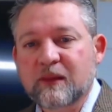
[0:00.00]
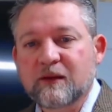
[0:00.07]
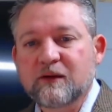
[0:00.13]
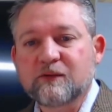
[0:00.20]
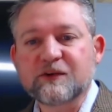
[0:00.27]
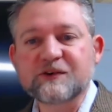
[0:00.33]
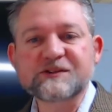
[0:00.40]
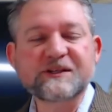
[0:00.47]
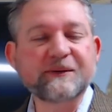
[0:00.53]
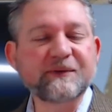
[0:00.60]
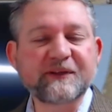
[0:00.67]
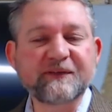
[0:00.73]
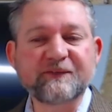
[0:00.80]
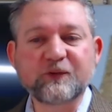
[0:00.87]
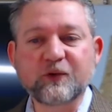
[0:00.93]
1
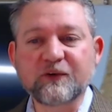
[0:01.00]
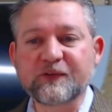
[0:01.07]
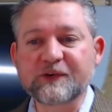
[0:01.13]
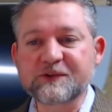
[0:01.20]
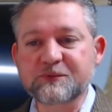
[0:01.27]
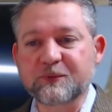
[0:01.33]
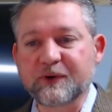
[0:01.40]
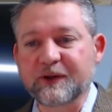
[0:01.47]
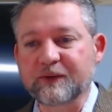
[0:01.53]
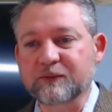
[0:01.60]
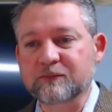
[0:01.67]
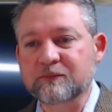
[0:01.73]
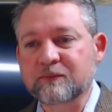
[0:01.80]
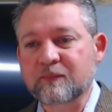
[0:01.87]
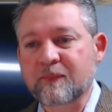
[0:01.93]
Timothy 4 verse 1.
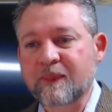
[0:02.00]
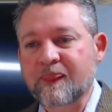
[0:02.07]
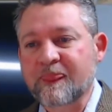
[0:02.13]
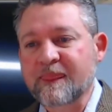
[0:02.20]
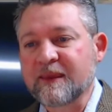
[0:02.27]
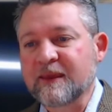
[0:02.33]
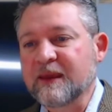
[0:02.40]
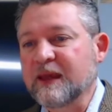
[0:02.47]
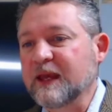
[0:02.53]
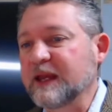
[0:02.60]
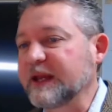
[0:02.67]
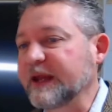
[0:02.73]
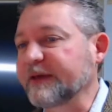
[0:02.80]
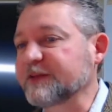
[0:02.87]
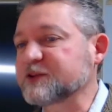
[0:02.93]

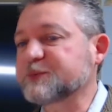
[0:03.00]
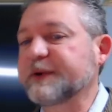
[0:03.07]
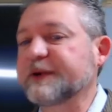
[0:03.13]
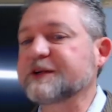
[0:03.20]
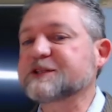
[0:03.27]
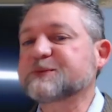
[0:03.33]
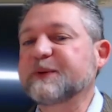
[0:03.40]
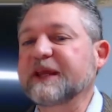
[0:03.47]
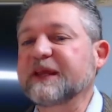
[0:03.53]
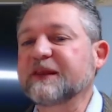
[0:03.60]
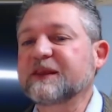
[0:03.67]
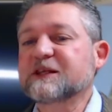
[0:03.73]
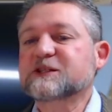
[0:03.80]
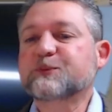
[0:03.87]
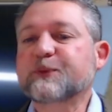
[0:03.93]
Now the Spirit speaketh
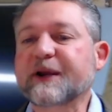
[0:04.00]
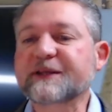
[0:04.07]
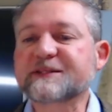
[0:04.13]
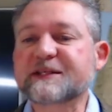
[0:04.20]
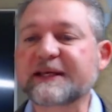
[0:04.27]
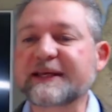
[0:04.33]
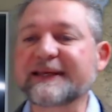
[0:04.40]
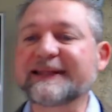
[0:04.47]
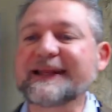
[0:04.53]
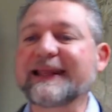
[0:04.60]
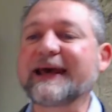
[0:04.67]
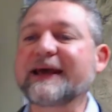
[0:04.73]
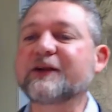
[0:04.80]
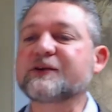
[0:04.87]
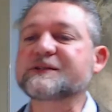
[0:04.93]
expressly in the
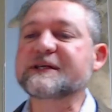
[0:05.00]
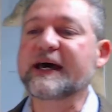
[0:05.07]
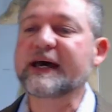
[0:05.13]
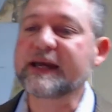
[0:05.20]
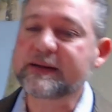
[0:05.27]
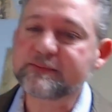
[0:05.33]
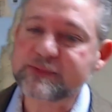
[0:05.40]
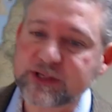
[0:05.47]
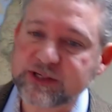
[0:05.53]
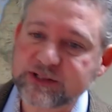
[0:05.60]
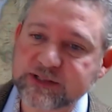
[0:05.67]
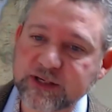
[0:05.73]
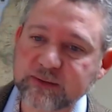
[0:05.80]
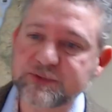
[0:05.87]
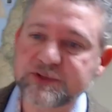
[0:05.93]
latter times,
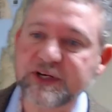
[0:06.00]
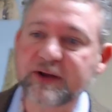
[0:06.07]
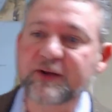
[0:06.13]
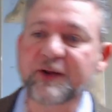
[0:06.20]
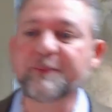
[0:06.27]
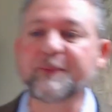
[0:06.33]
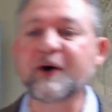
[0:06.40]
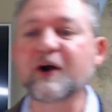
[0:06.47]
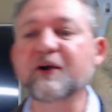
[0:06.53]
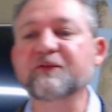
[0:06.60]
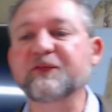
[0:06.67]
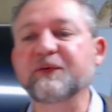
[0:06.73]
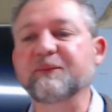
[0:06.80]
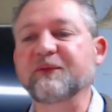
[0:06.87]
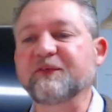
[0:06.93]
some shall depart
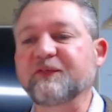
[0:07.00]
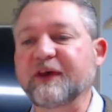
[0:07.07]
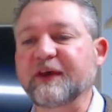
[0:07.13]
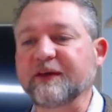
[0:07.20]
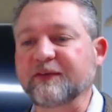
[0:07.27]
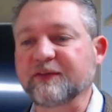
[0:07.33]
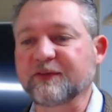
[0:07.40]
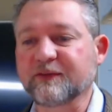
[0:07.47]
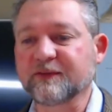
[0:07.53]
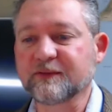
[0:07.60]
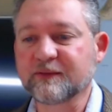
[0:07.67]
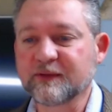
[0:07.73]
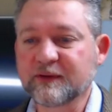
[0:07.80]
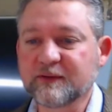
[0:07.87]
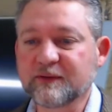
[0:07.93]
from the faith.
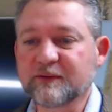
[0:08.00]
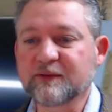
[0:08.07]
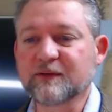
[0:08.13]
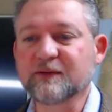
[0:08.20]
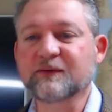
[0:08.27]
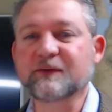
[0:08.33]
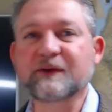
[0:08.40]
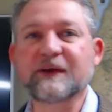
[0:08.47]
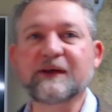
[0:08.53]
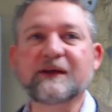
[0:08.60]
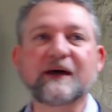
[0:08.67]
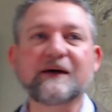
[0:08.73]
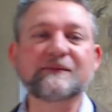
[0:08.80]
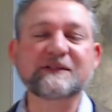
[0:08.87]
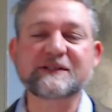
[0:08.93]
Okay,
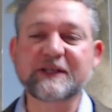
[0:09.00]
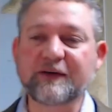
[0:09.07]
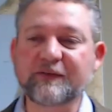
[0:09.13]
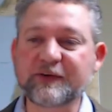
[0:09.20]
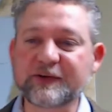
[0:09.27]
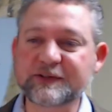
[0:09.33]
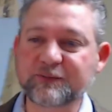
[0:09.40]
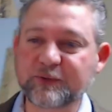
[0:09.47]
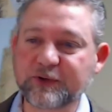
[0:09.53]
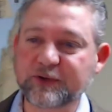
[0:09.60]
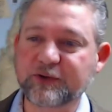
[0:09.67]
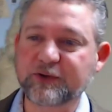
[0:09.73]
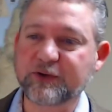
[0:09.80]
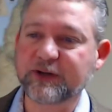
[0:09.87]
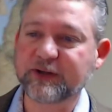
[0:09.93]
common salvation wasn't
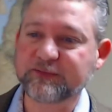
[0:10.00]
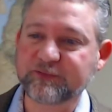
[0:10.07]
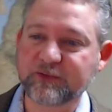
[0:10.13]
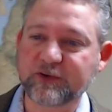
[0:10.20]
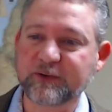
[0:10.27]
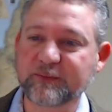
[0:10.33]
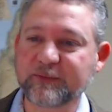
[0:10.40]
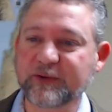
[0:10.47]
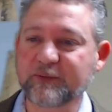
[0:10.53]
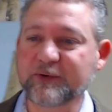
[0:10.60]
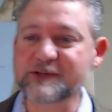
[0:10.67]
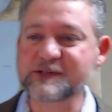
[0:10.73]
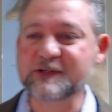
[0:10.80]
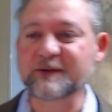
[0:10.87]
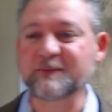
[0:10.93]
good enough for them. They
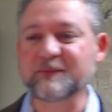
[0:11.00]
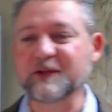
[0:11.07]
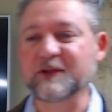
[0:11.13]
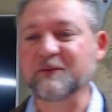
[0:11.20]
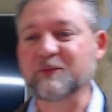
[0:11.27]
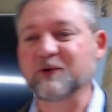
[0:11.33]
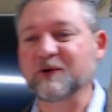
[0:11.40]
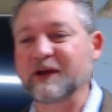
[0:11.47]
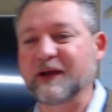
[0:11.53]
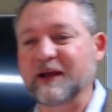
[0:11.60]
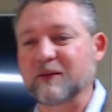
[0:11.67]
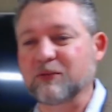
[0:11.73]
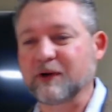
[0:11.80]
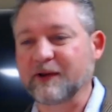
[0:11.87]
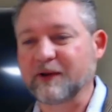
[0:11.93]
wanted something a little more
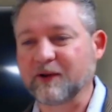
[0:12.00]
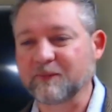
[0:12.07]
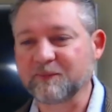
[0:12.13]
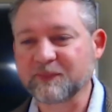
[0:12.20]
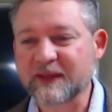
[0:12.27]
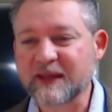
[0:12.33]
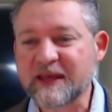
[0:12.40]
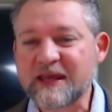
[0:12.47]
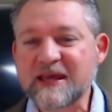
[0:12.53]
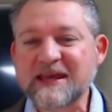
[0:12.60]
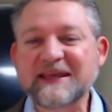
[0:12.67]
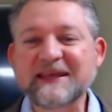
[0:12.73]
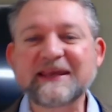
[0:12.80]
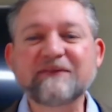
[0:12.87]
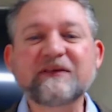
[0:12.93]
highbrow.
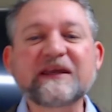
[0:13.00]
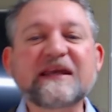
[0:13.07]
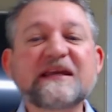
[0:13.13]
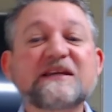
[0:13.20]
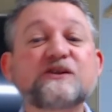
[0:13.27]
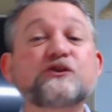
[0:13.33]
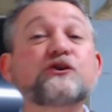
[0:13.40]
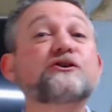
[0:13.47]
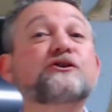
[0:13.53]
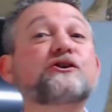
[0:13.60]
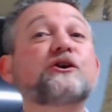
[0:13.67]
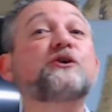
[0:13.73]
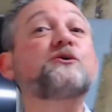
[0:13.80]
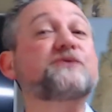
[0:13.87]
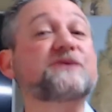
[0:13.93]
Giving heed to
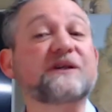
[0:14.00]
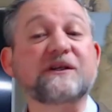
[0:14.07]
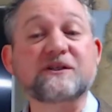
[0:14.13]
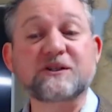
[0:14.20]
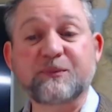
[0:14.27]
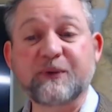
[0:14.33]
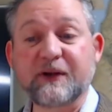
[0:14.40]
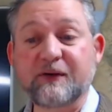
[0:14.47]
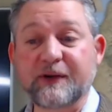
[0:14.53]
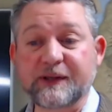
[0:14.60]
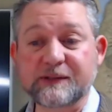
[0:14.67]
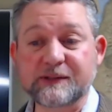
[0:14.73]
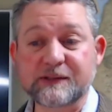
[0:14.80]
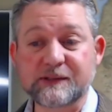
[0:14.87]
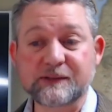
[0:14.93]
seducing
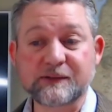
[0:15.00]
spirits